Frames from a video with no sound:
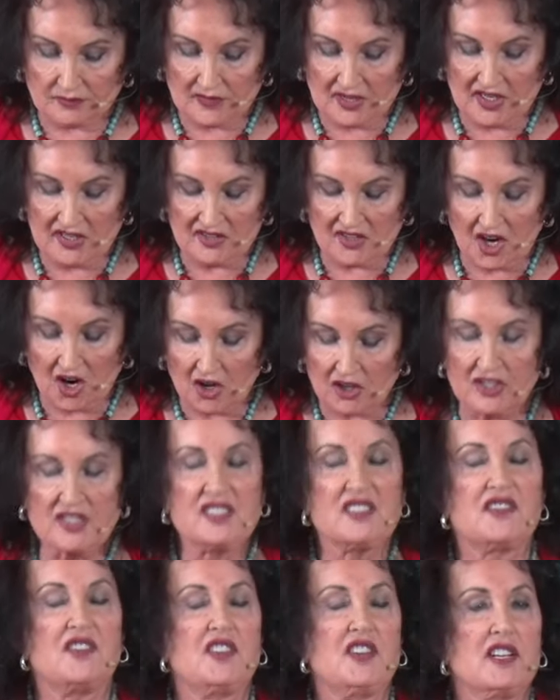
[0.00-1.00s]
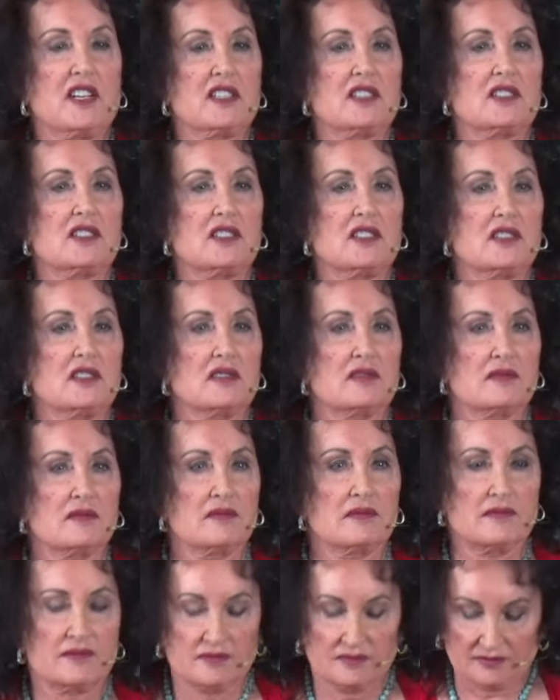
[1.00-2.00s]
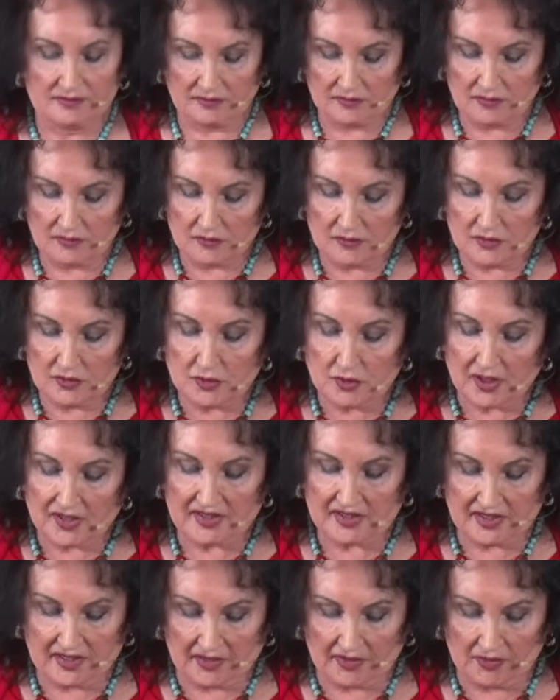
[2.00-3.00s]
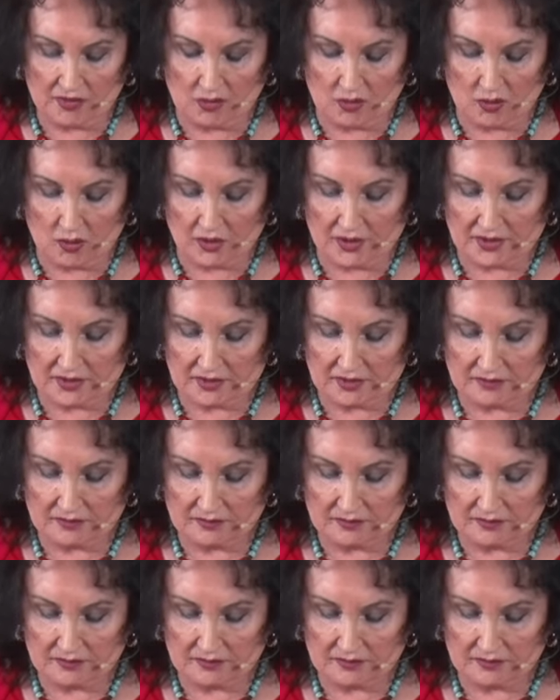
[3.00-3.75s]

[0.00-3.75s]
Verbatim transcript: His heart is fixed, trusting in the Lord.